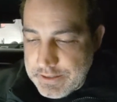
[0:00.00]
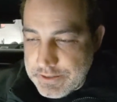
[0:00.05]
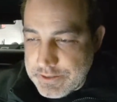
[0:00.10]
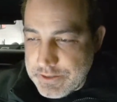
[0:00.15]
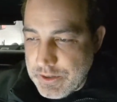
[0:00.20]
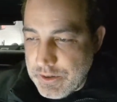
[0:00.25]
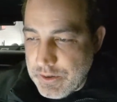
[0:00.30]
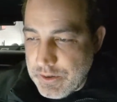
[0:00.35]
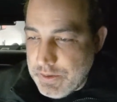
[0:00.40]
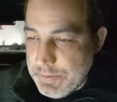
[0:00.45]

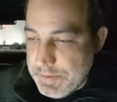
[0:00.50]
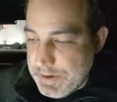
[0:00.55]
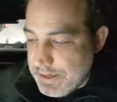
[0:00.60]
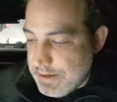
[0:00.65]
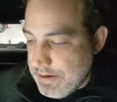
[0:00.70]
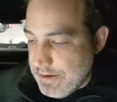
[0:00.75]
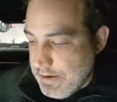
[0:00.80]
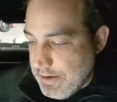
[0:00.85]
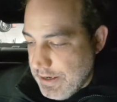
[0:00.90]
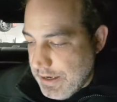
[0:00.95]
So I mean,
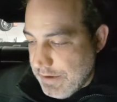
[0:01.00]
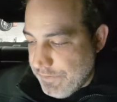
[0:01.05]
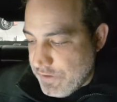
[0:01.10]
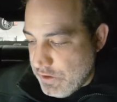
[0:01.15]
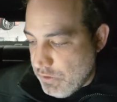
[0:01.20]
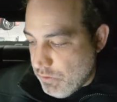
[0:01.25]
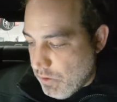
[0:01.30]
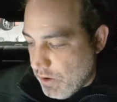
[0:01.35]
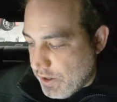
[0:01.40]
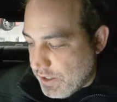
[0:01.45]
if
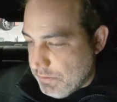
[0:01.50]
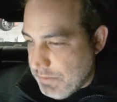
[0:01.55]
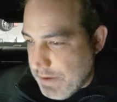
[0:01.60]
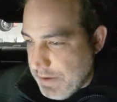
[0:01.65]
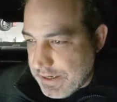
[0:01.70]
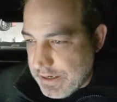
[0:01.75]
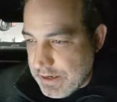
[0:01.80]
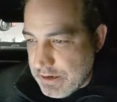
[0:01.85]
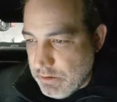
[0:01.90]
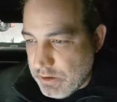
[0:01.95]
you wanted to
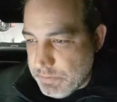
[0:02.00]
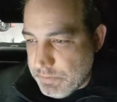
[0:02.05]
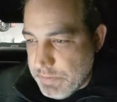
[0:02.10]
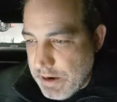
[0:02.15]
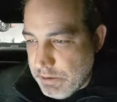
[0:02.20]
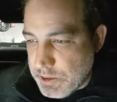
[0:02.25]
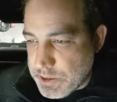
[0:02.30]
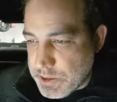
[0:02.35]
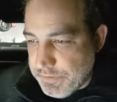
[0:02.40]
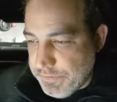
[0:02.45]
make it go in
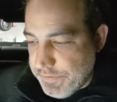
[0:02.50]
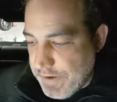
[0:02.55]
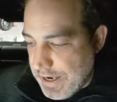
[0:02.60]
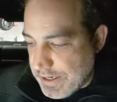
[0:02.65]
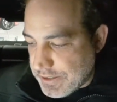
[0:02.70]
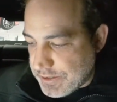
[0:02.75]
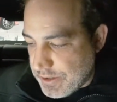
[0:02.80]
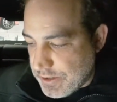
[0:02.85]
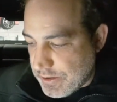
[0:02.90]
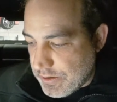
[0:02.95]
power enrichment
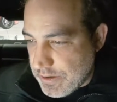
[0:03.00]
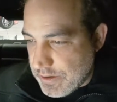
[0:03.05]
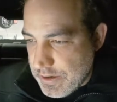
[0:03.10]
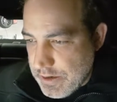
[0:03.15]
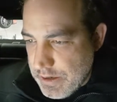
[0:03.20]
faster,